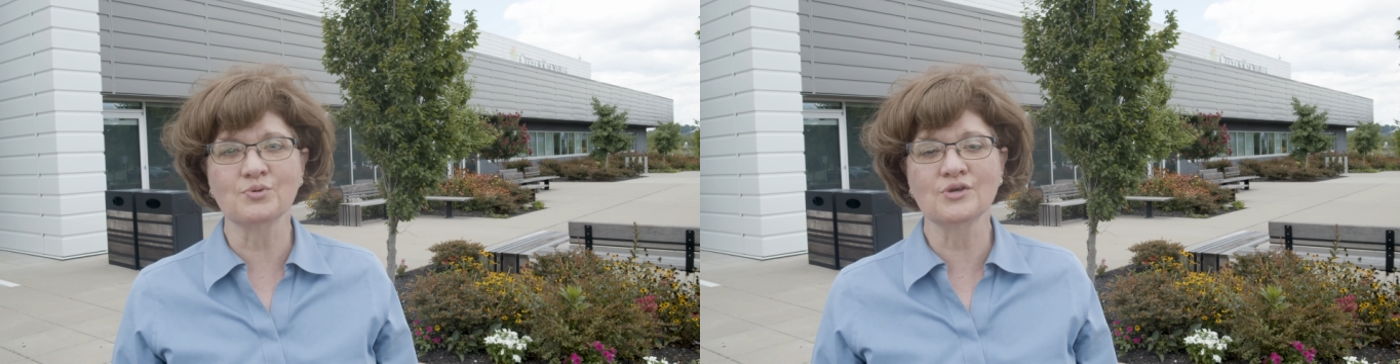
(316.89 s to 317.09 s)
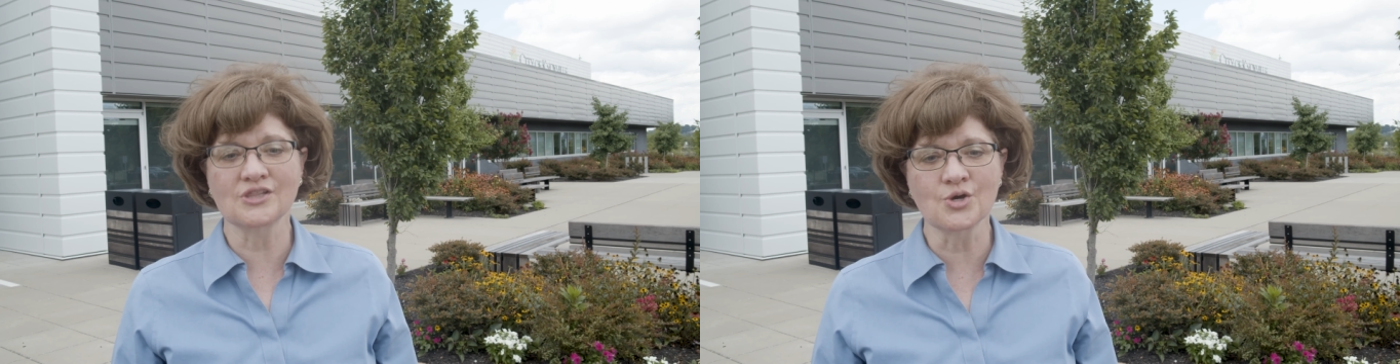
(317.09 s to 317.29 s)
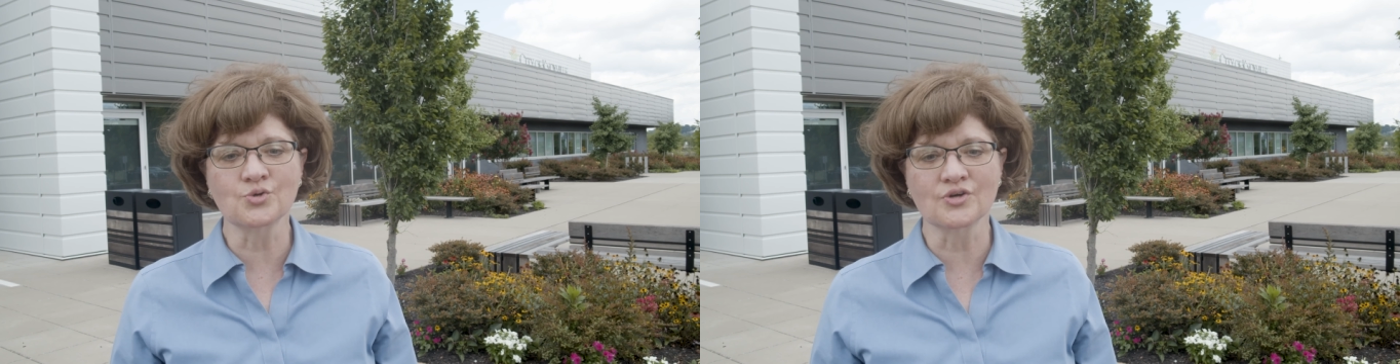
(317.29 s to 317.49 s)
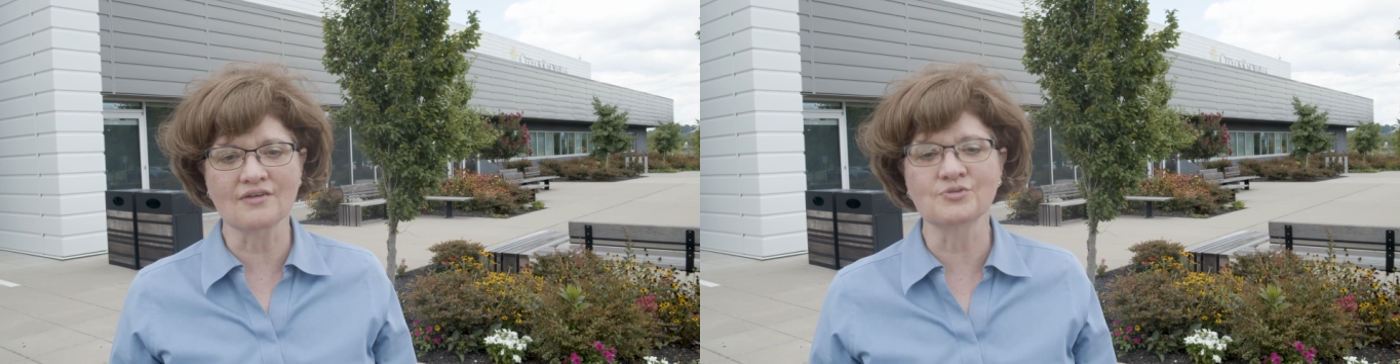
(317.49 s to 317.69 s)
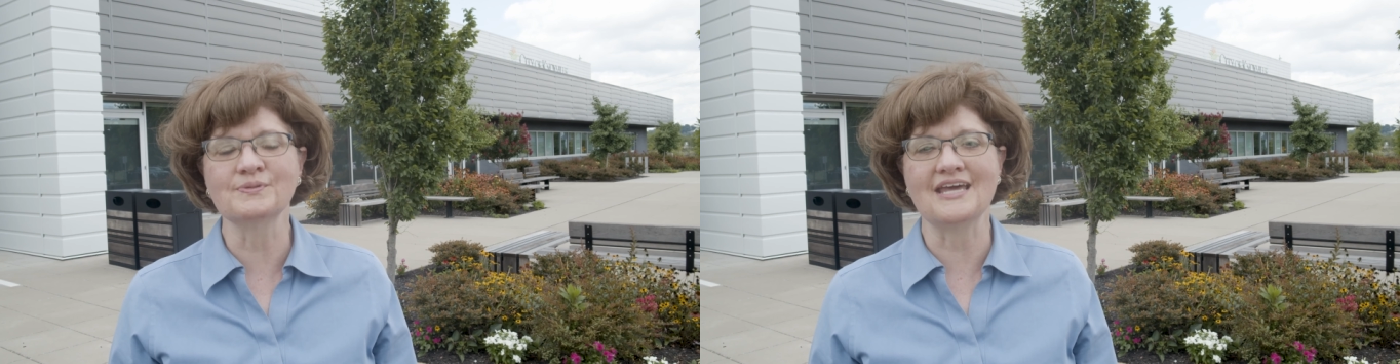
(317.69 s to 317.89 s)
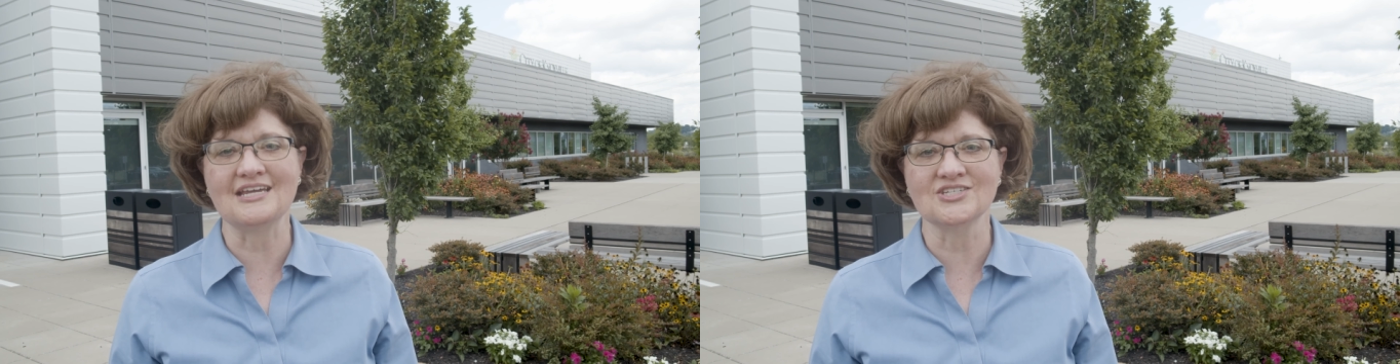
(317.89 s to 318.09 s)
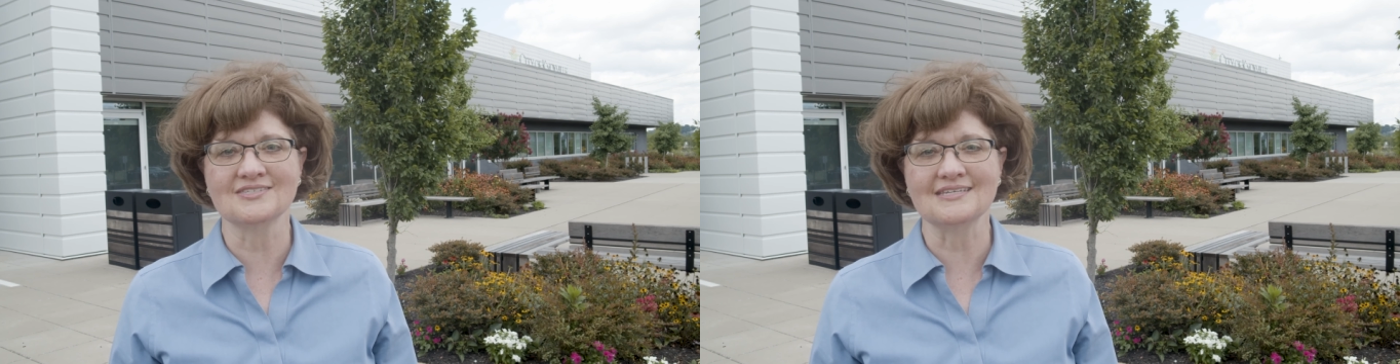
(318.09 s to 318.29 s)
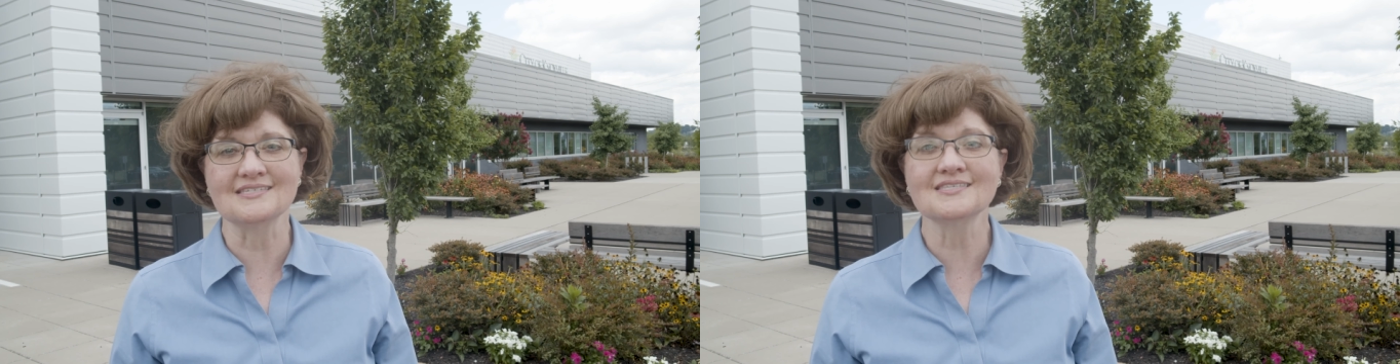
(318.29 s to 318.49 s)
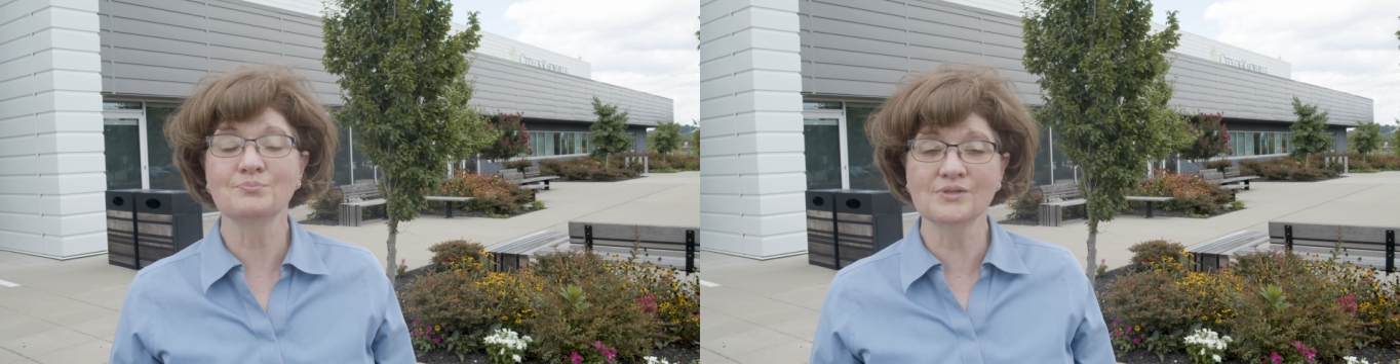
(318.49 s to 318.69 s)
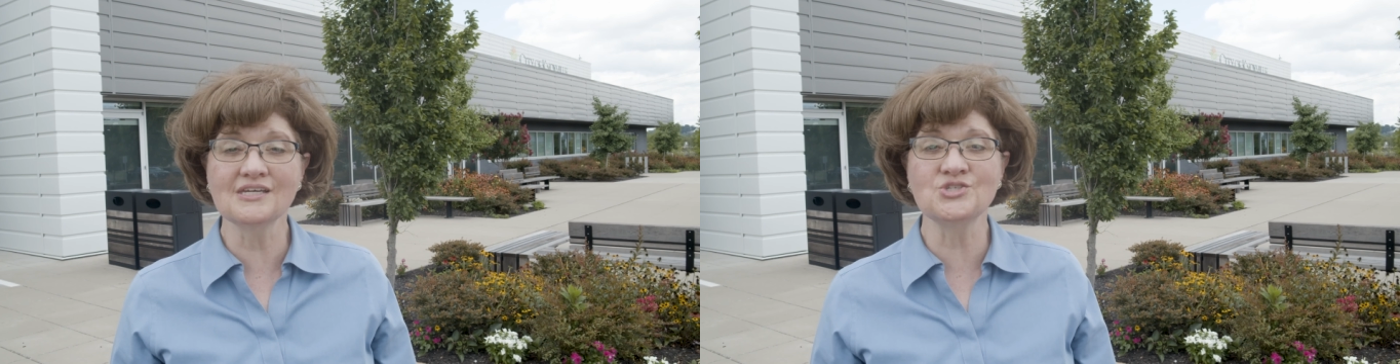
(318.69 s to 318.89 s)
with local government agencies.
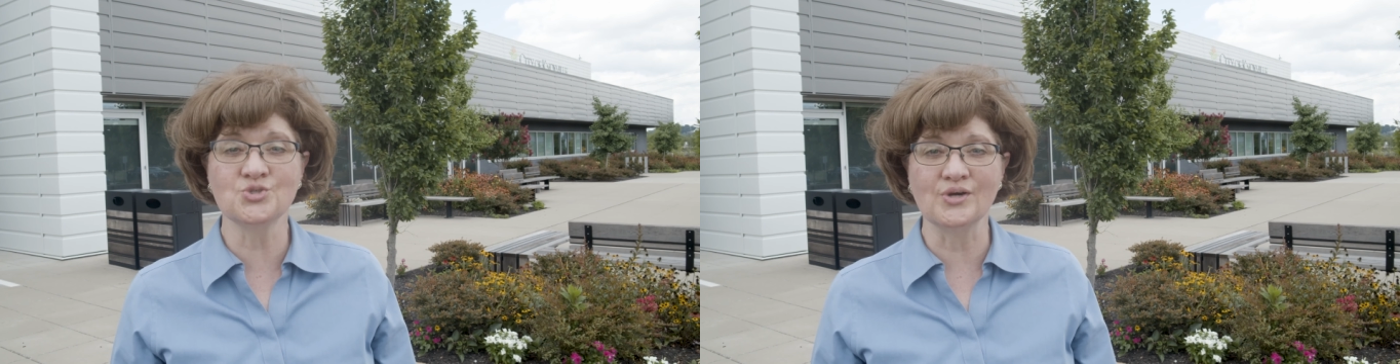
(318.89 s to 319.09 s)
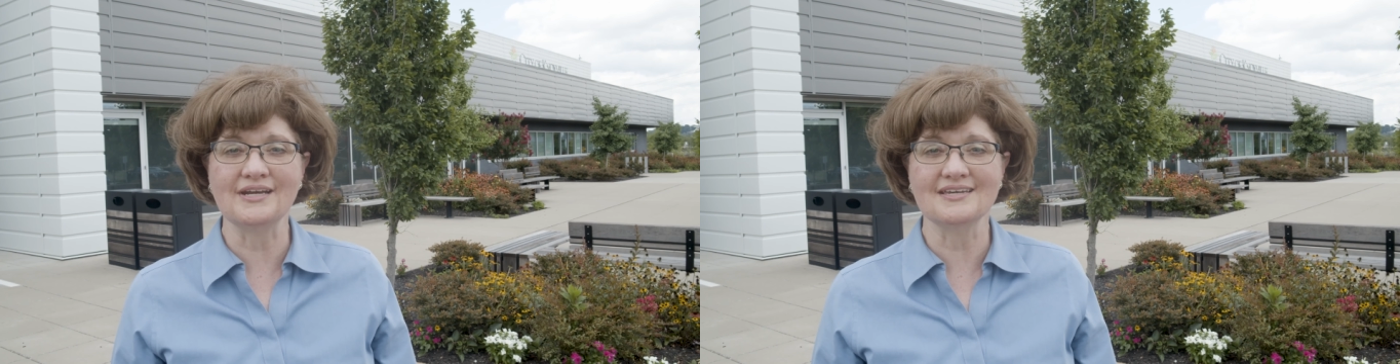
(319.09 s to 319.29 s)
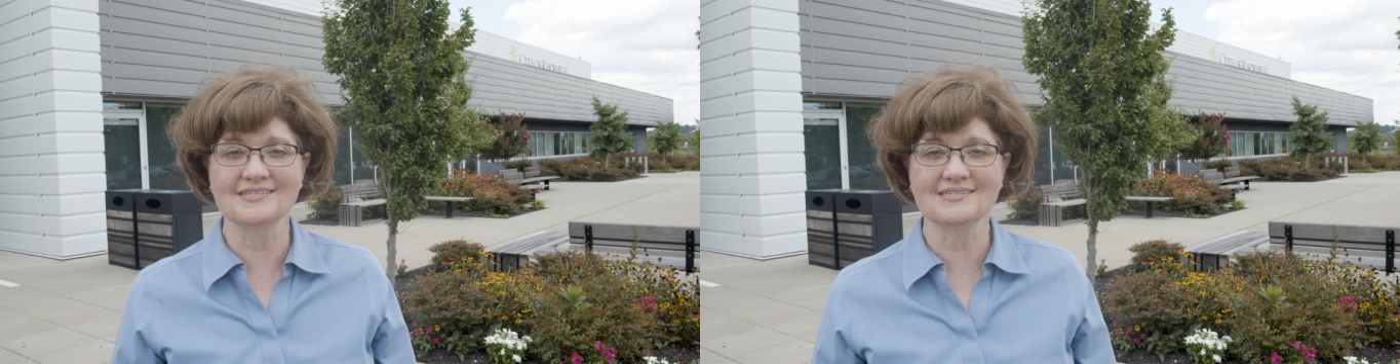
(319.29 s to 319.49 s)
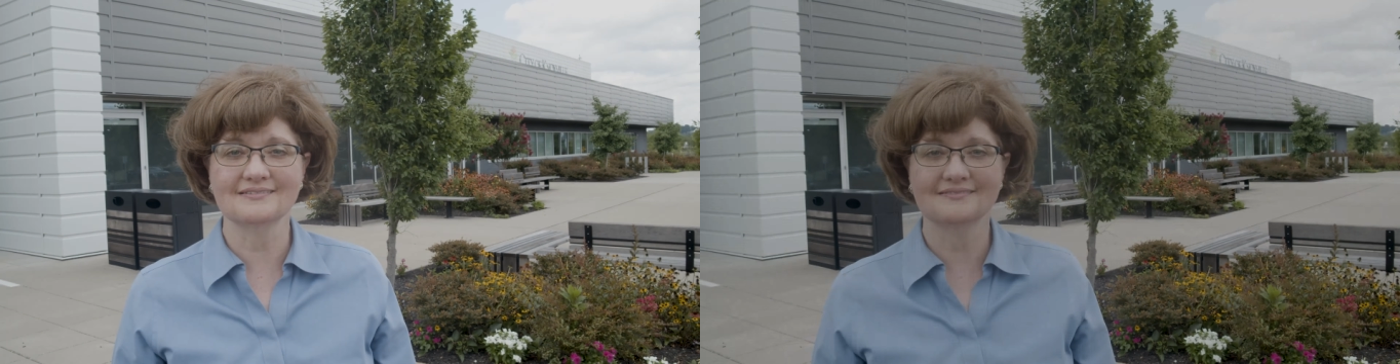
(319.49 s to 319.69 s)
Please join us.